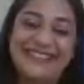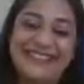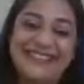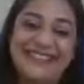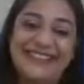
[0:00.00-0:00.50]

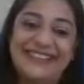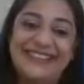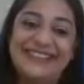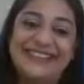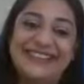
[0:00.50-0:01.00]

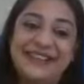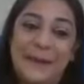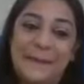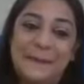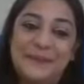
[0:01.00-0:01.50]

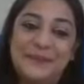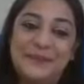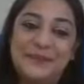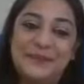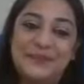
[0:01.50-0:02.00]

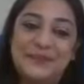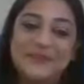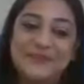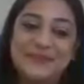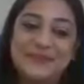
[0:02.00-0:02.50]

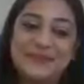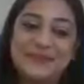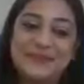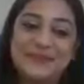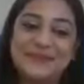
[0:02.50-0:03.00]

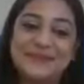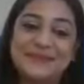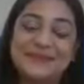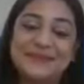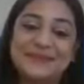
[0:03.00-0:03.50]

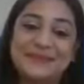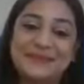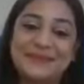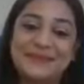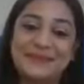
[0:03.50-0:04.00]

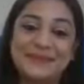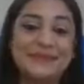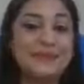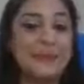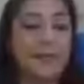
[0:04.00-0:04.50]

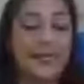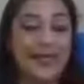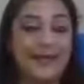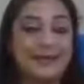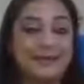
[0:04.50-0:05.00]

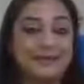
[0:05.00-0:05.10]
[no speech]